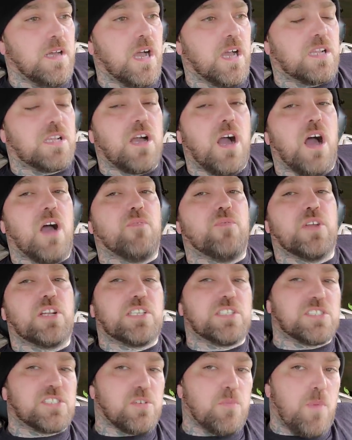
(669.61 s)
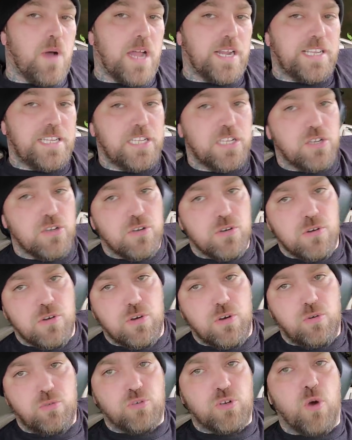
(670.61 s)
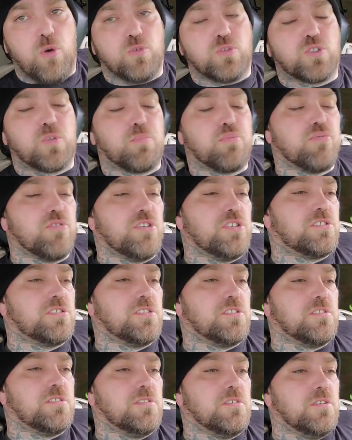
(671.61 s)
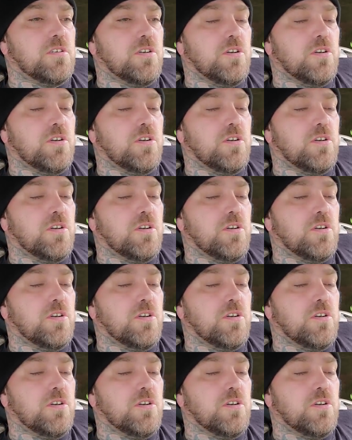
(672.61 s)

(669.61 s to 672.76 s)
A convict is somebody who knows the prison,